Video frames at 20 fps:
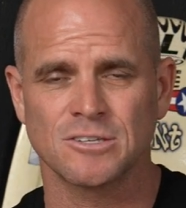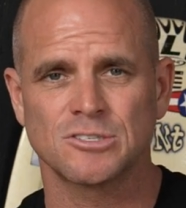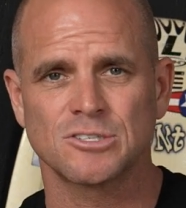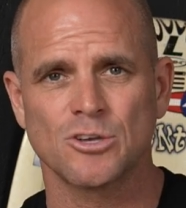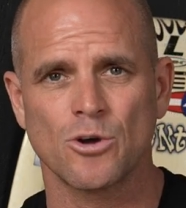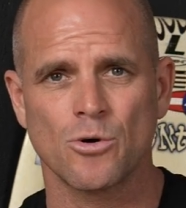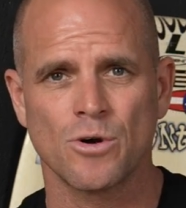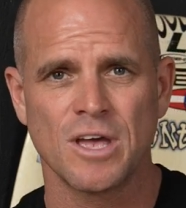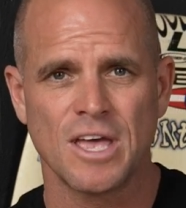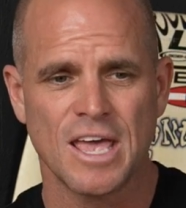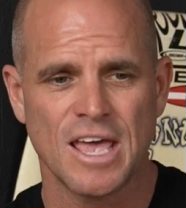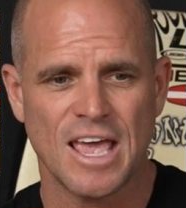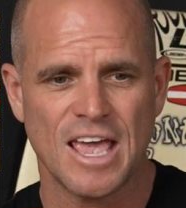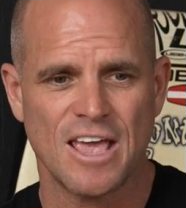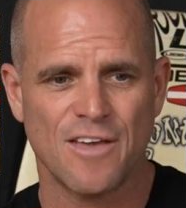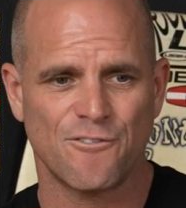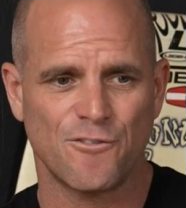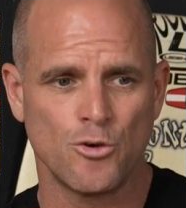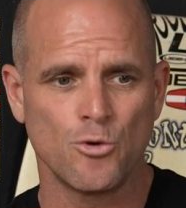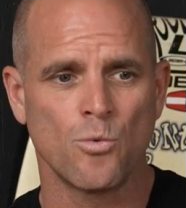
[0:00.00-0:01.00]
So
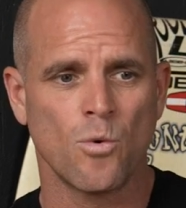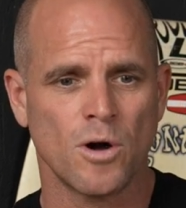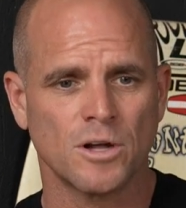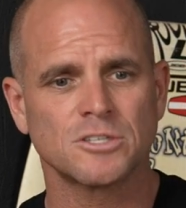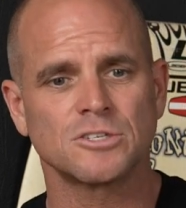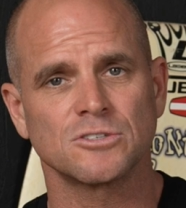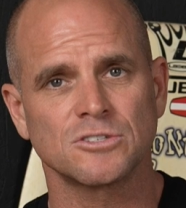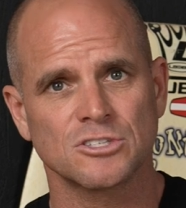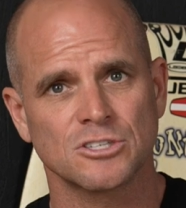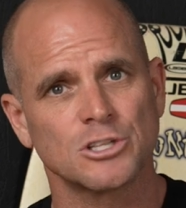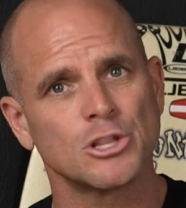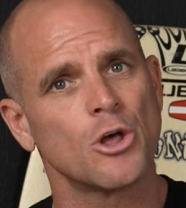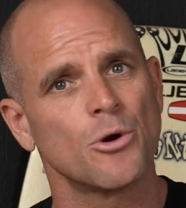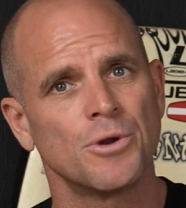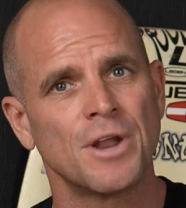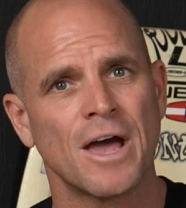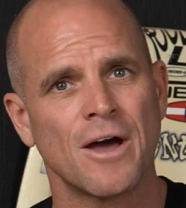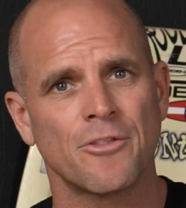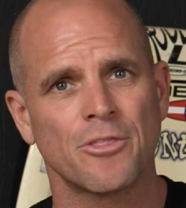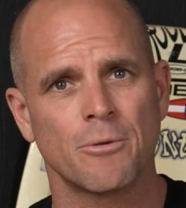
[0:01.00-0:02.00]
if you want to slow
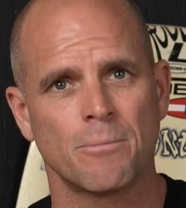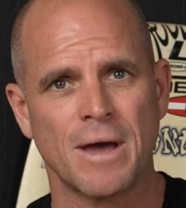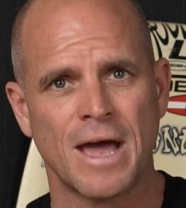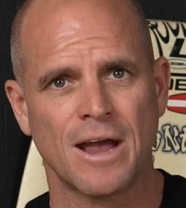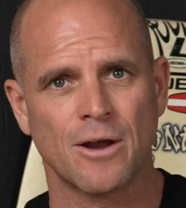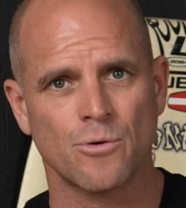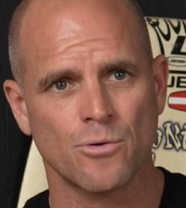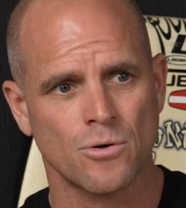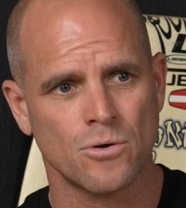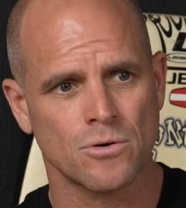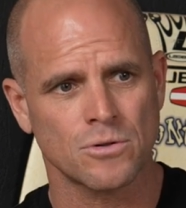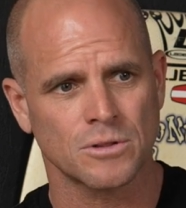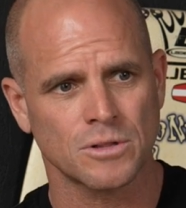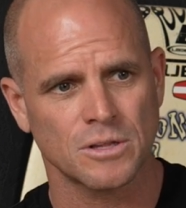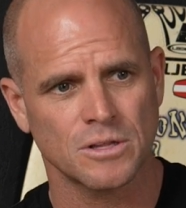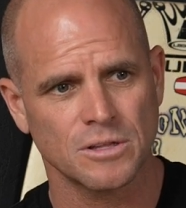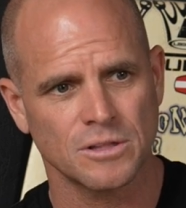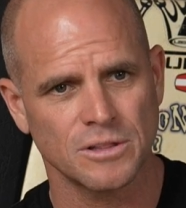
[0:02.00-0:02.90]
down the back roll,